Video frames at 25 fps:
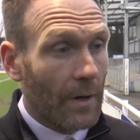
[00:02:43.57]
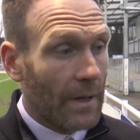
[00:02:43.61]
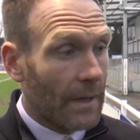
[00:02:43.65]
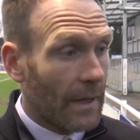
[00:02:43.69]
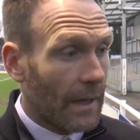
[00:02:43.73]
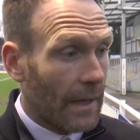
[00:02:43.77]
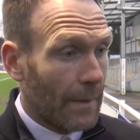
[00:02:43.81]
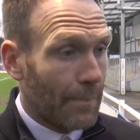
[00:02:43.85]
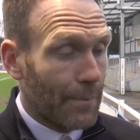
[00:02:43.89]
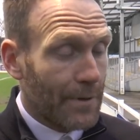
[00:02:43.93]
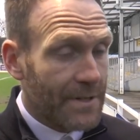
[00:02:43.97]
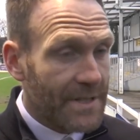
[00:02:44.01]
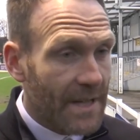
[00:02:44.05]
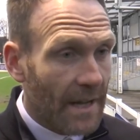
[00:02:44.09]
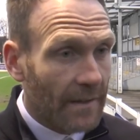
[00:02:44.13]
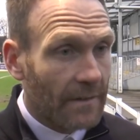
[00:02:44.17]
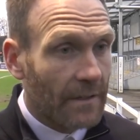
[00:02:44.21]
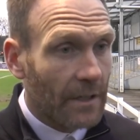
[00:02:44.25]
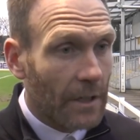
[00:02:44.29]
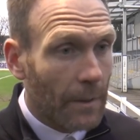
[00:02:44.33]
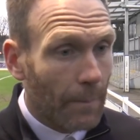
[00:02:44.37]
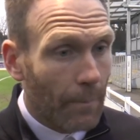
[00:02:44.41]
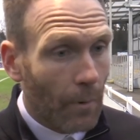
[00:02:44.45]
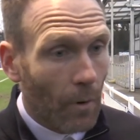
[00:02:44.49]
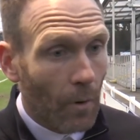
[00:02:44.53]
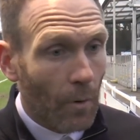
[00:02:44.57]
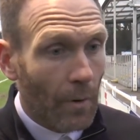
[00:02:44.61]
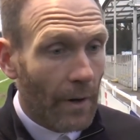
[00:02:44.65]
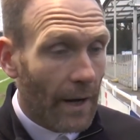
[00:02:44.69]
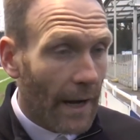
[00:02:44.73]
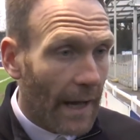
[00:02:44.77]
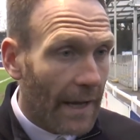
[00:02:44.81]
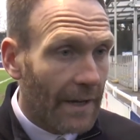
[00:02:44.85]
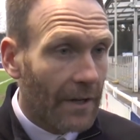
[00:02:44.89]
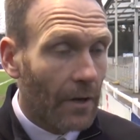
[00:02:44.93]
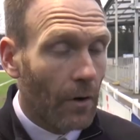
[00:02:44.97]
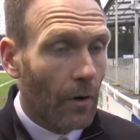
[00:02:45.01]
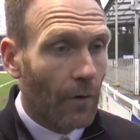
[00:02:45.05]
He protected the ball and
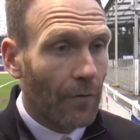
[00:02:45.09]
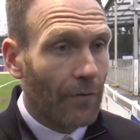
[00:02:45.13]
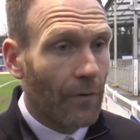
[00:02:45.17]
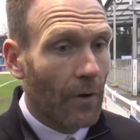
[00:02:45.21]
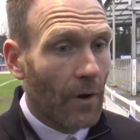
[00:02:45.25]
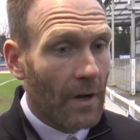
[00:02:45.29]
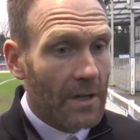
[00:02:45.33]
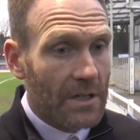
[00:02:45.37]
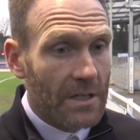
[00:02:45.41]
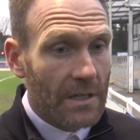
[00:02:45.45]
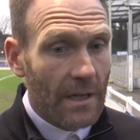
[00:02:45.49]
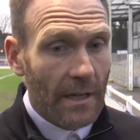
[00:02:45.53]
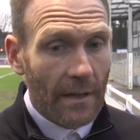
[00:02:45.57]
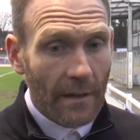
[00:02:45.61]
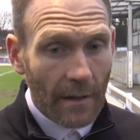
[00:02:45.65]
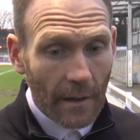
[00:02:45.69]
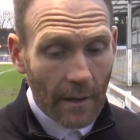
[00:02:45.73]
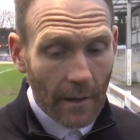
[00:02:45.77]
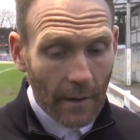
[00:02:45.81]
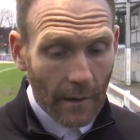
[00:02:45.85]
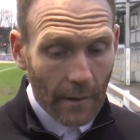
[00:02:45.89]
laid it off nicely.